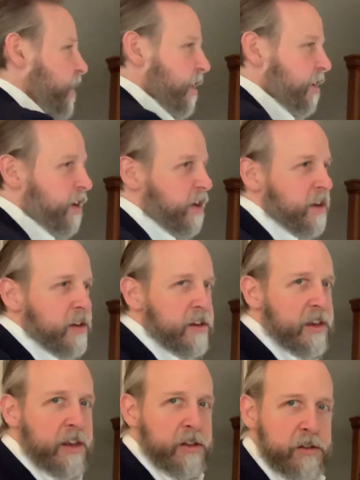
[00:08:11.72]
that
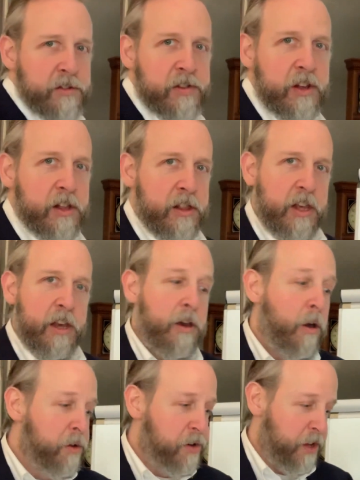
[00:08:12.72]
kills the
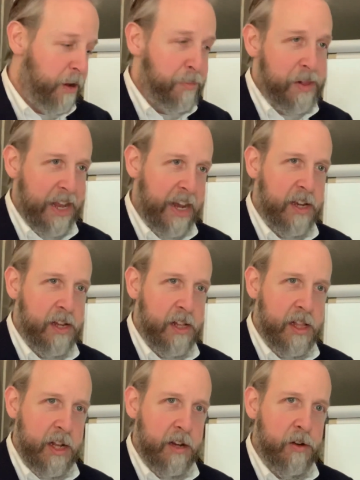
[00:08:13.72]
kochia plant
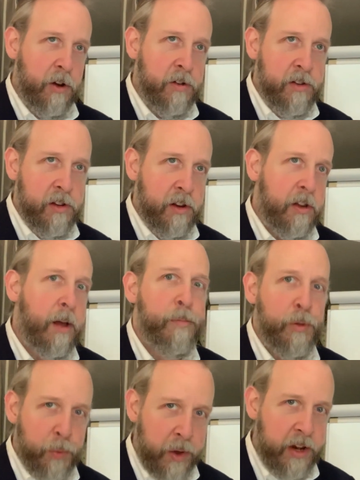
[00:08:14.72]
that turns into
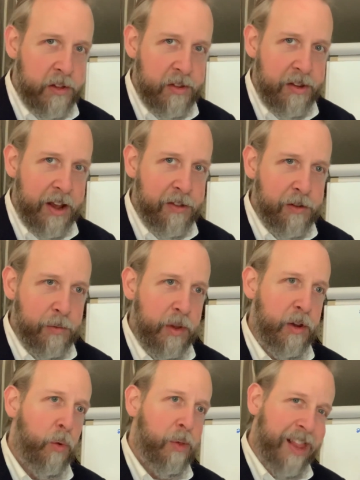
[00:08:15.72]
tumbleweed in the desert. We
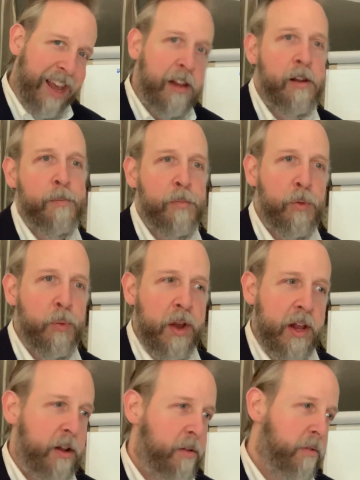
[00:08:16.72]
don't like
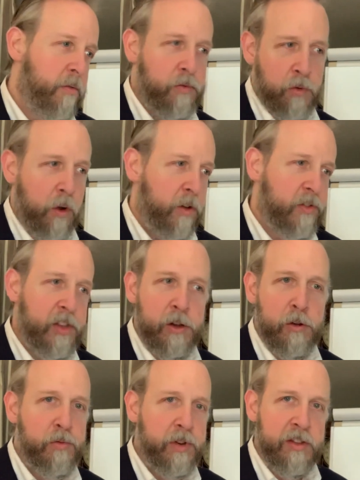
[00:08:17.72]
tumbleweed. It draws the
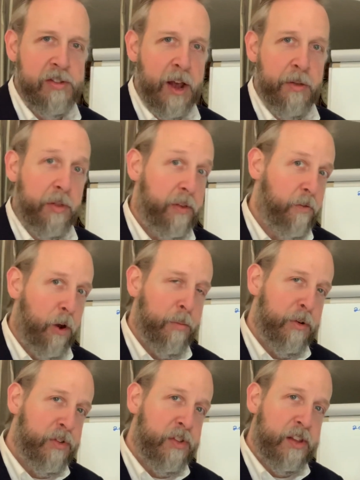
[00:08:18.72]
nutrients out that the
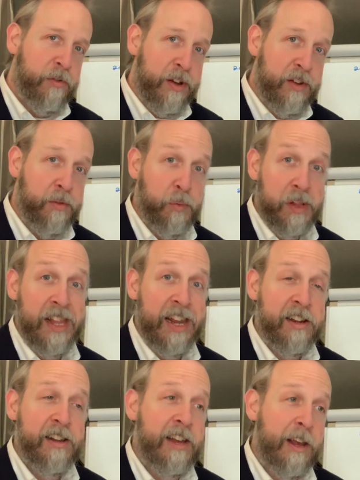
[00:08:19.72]
farmers in the region would like
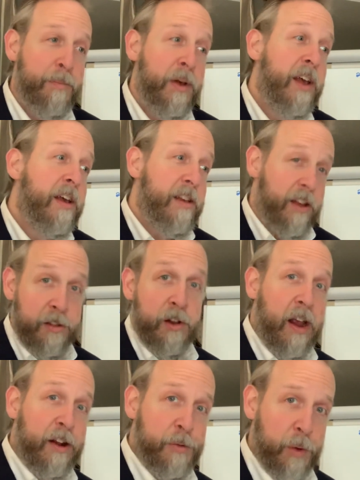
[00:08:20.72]
to keep in their
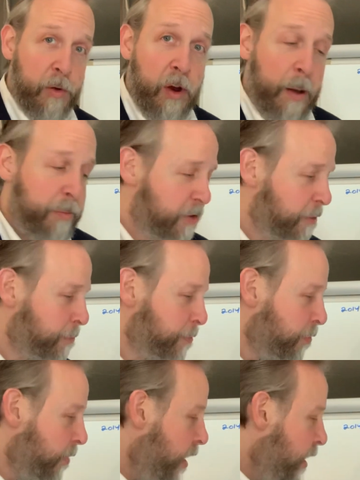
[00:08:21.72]
actual crops.
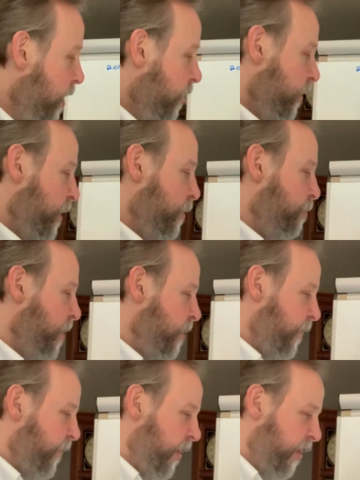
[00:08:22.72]
So they spray this
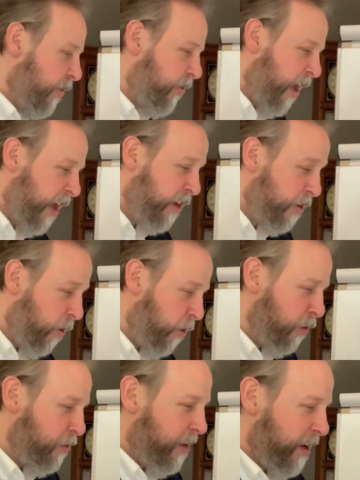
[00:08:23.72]
fungicide
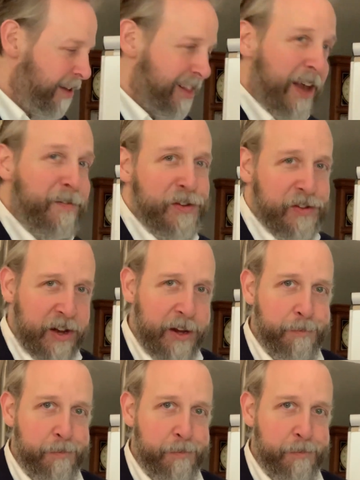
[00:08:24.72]
called glyphosate.